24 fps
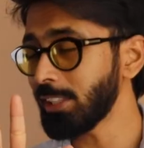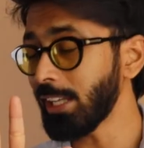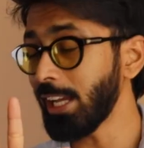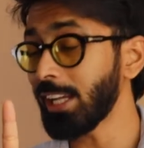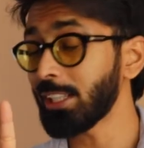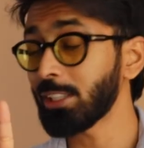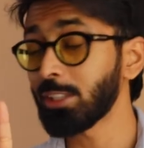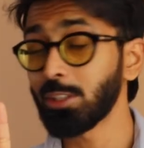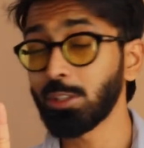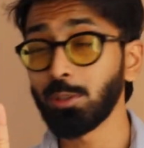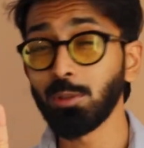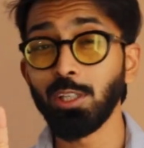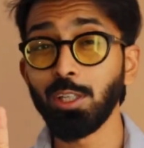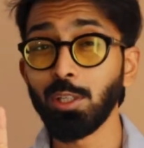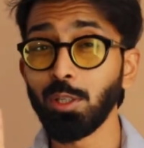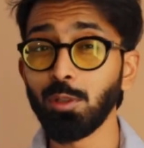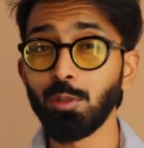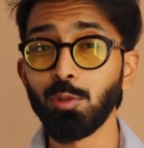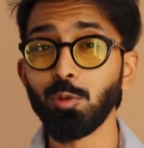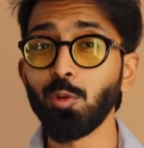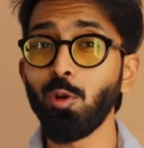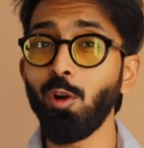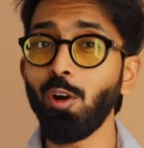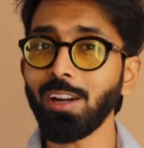I actually
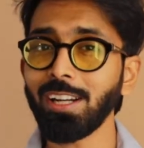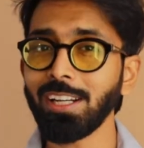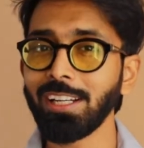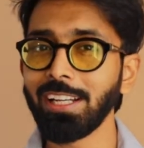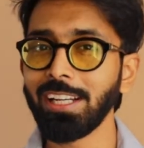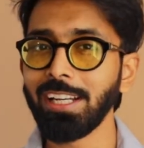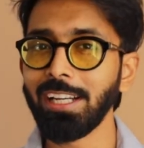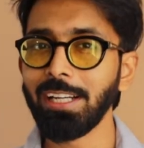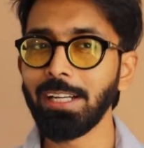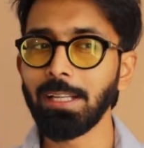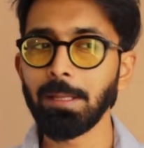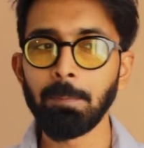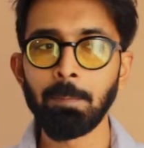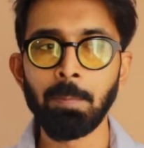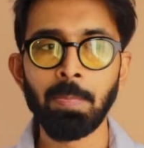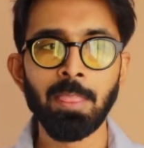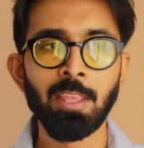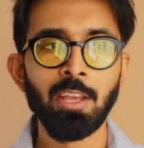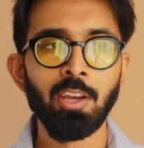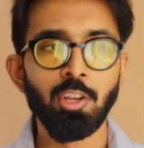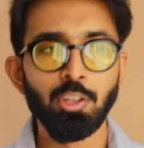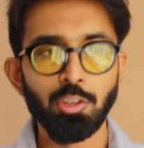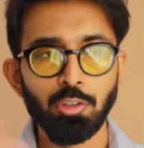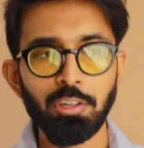do not need
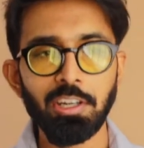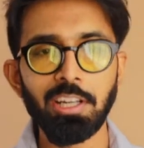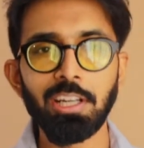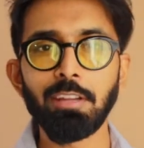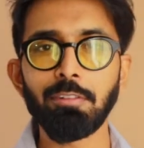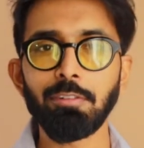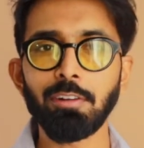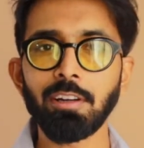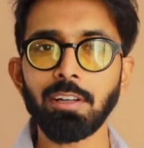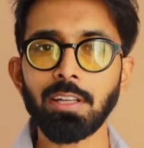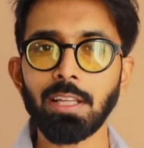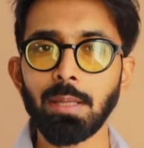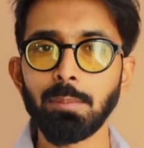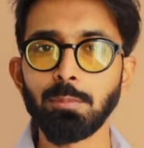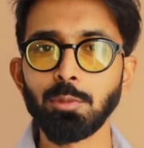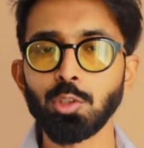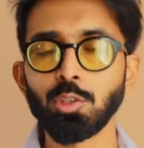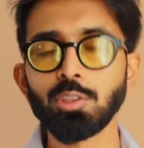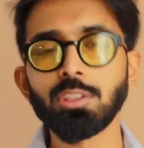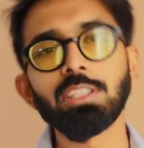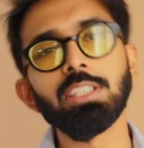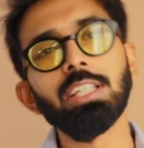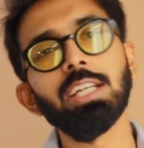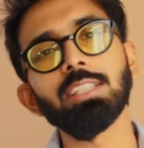3 different time
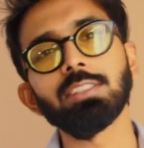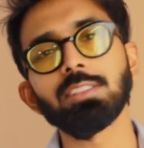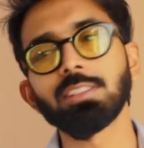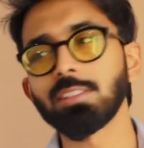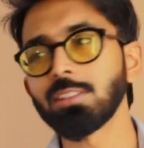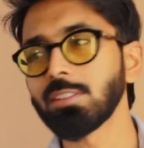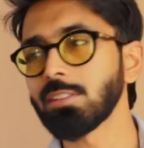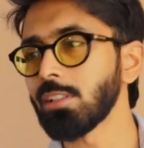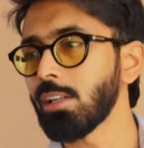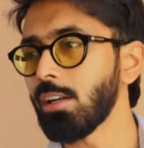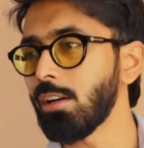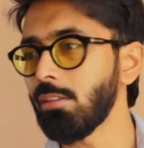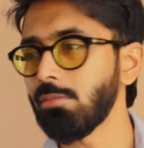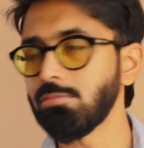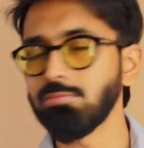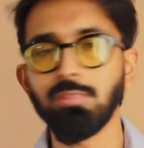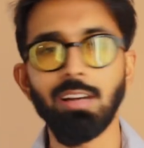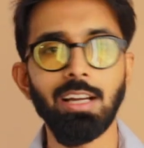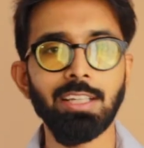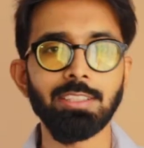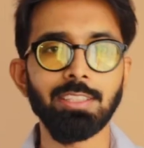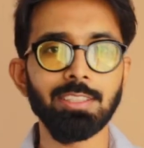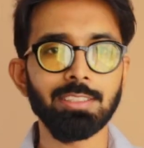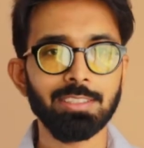zones. Yes,
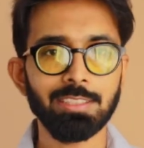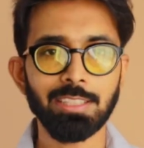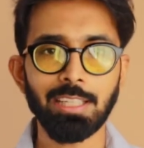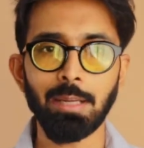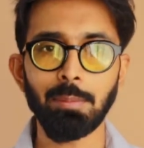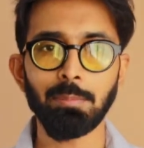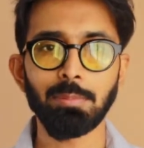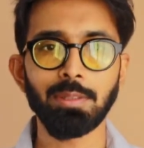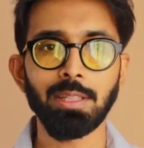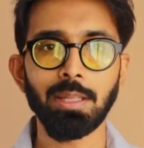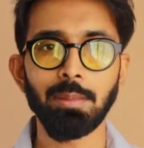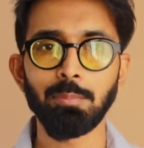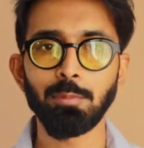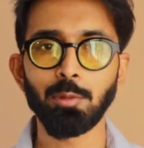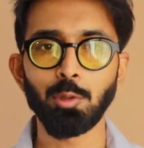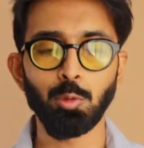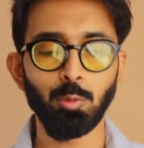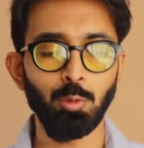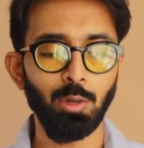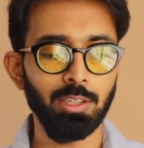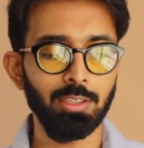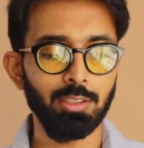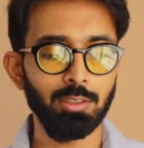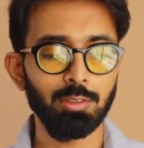I just kept them to
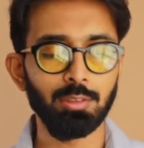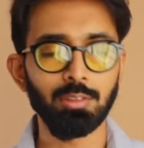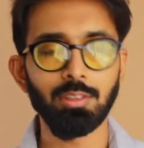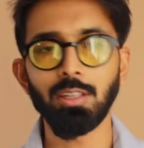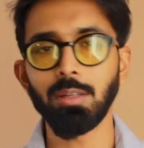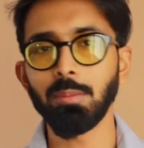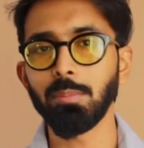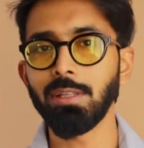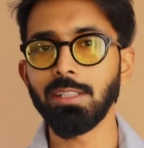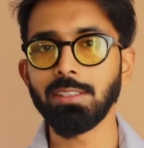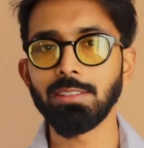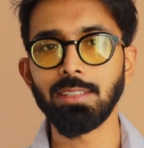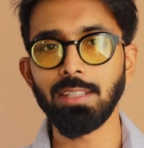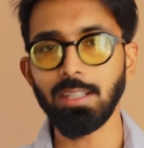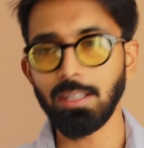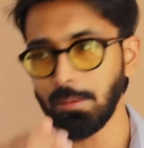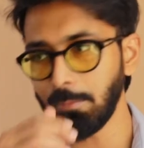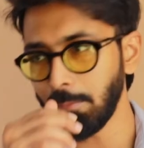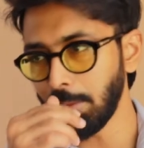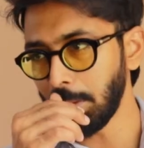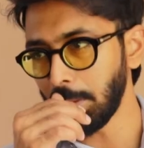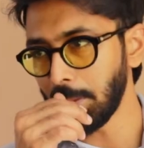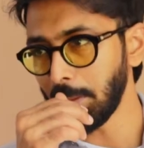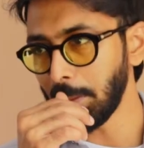one to that Brazil and
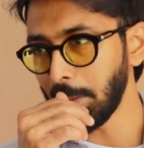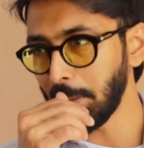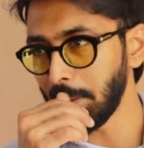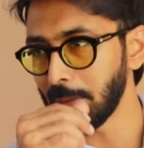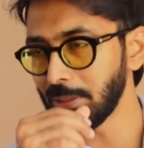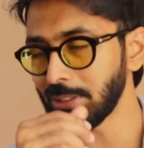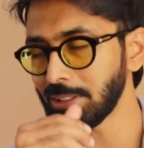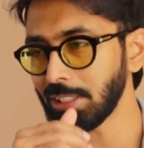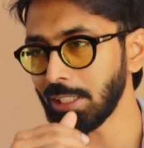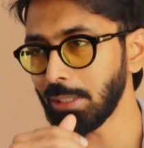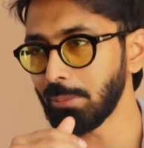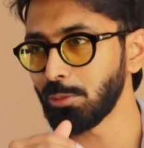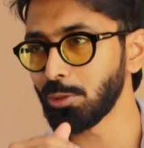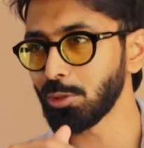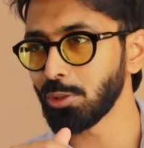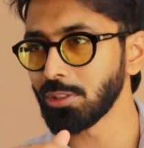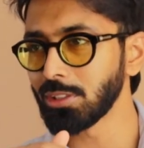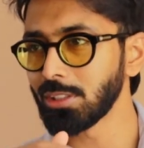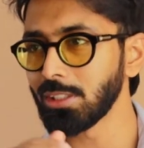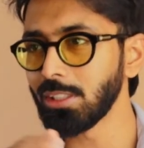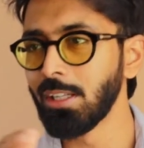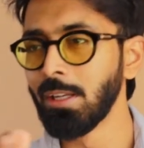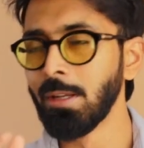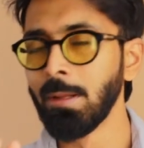one to the US time
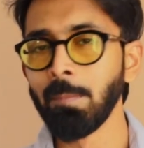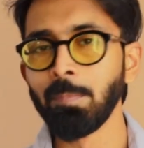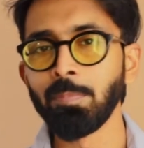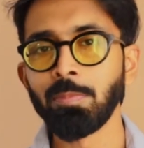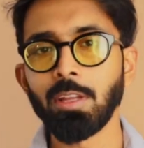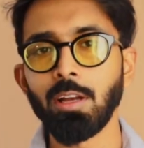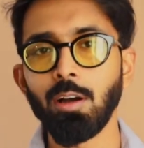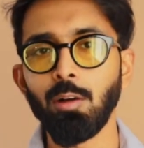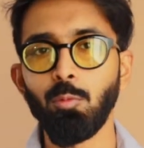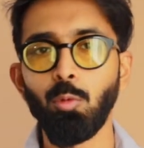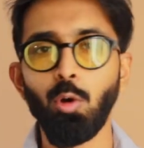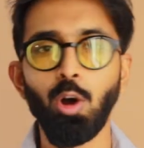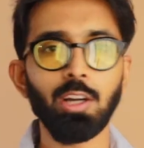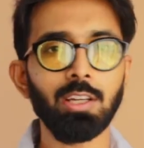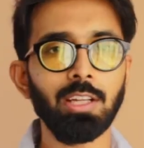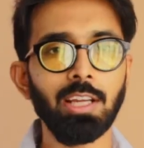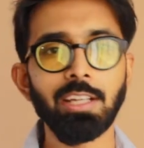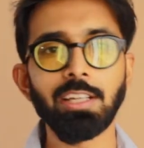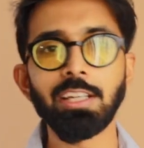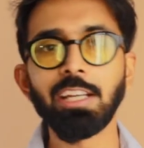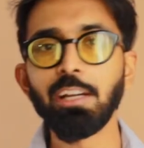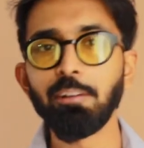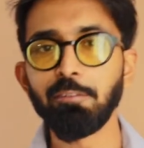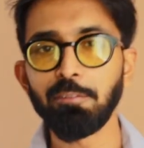zones, what I
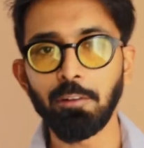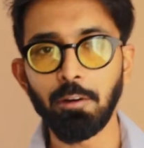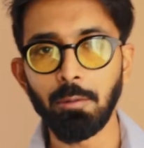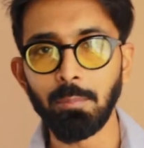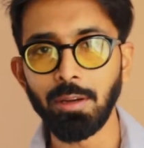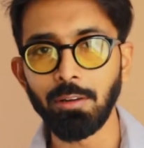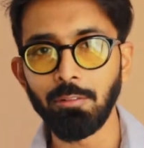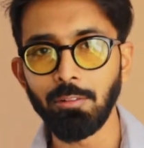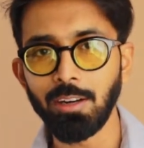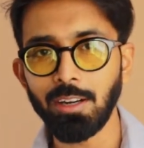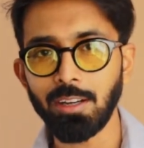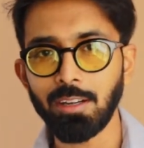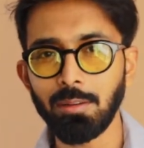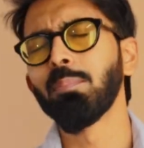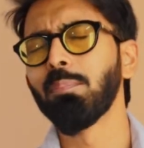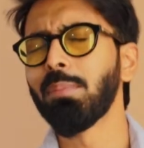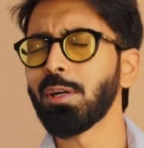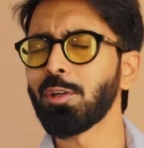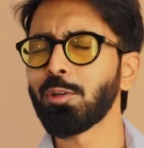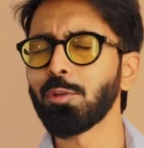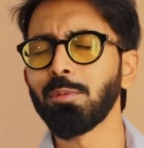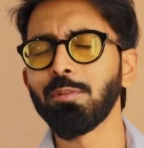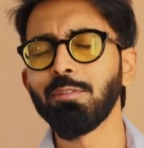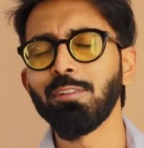need for my work.
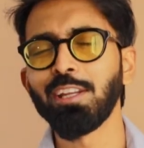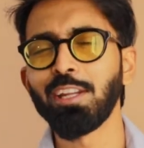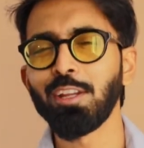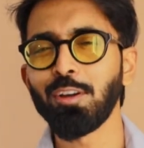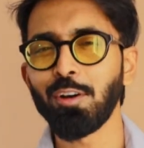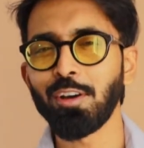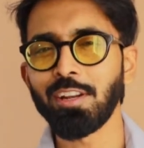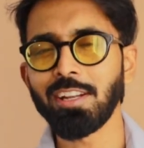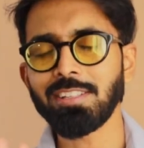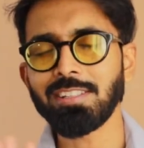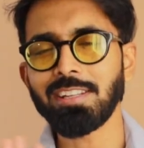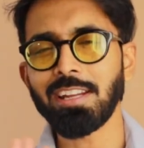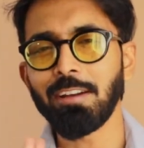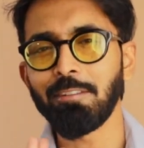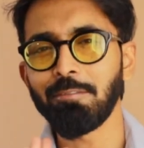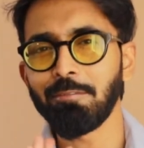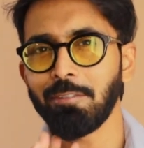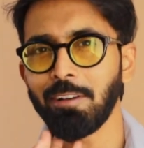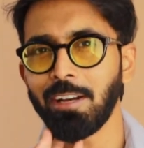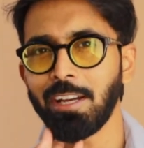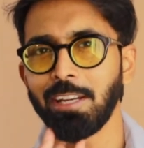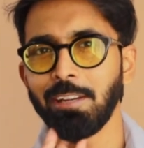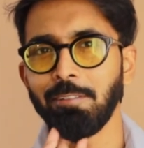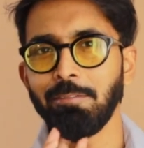But to be very honest, I am
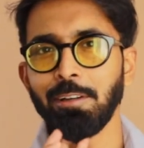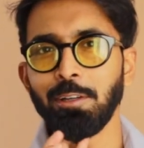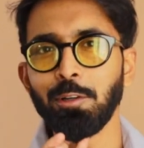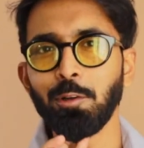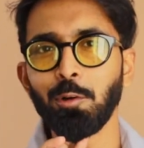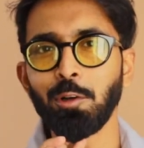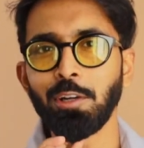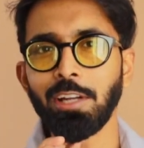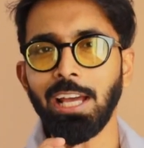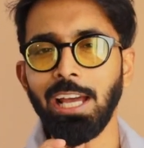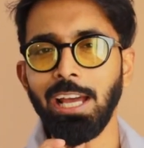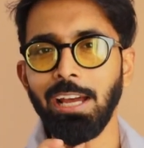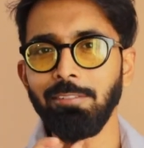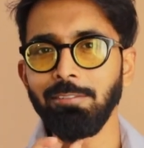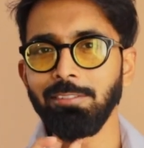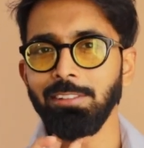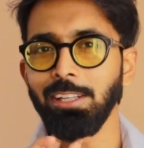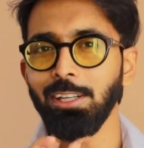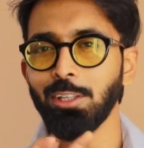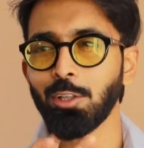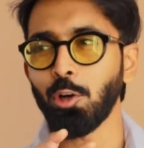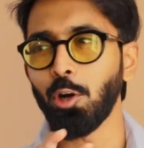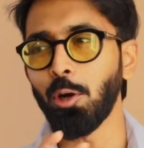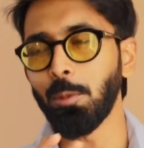fine if I don't have
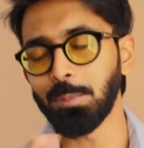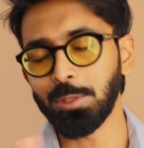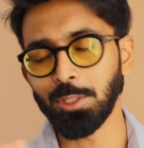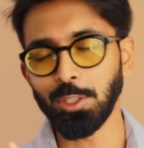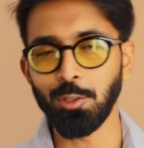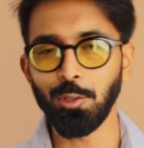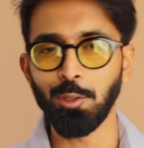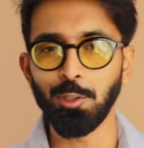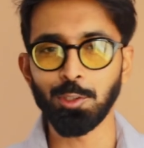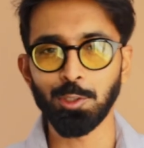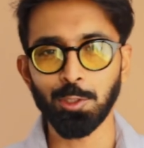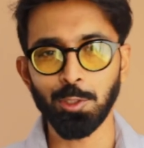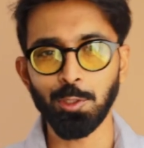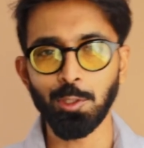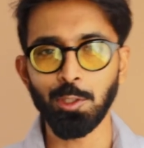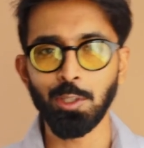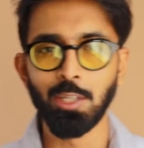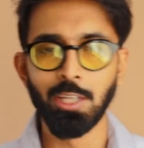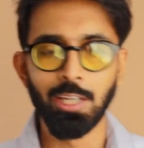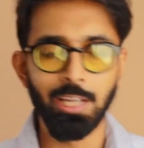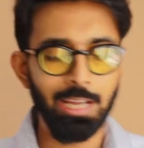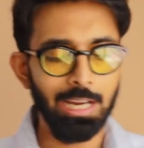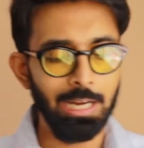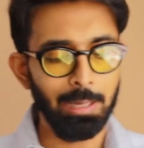that option also
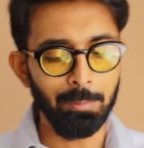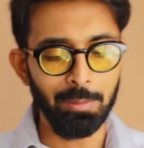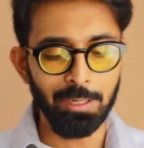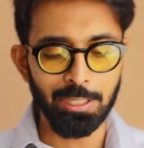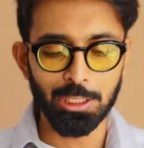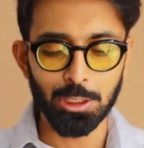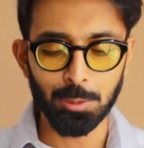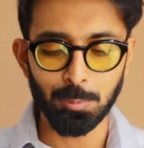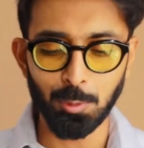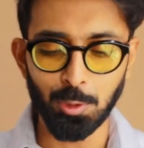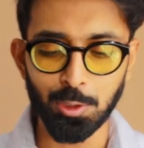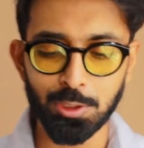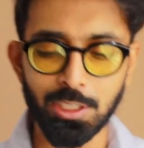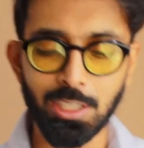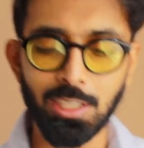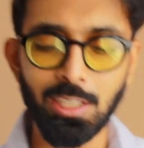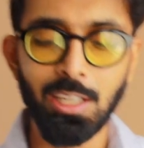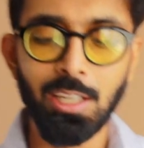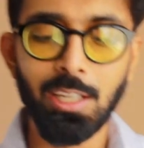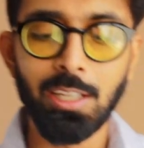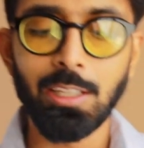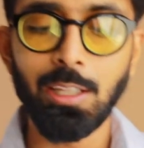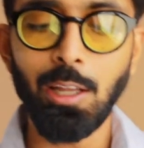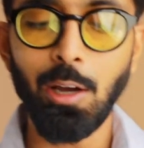at my disposal.
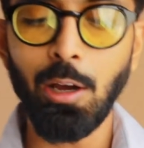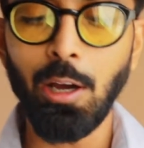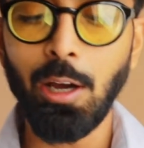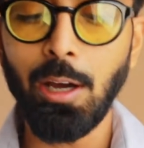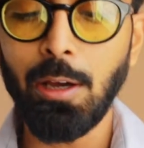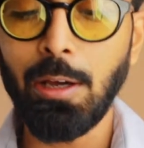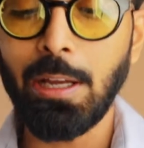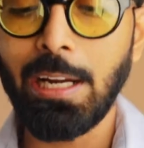The